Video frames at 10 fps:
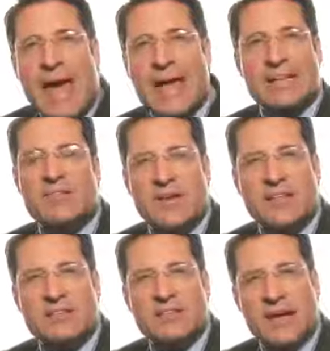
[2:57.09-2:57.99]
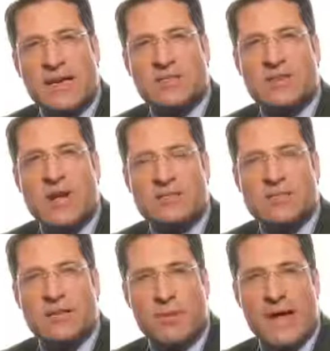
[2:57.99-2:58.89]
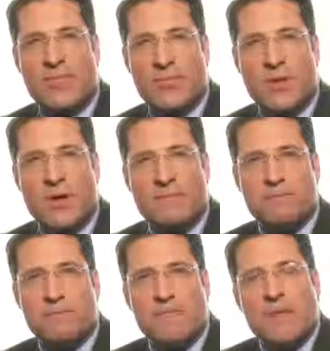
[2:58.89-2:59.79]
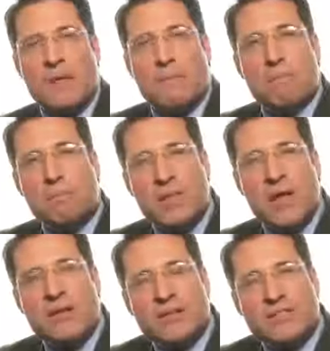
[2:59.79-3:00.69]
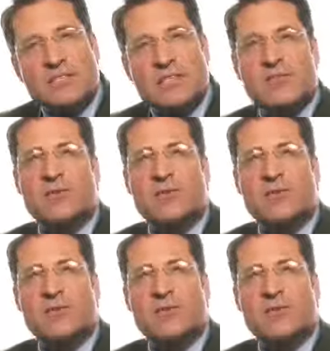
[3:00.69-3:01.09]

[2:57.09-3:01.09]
activates the nitric oxide pathway, blood is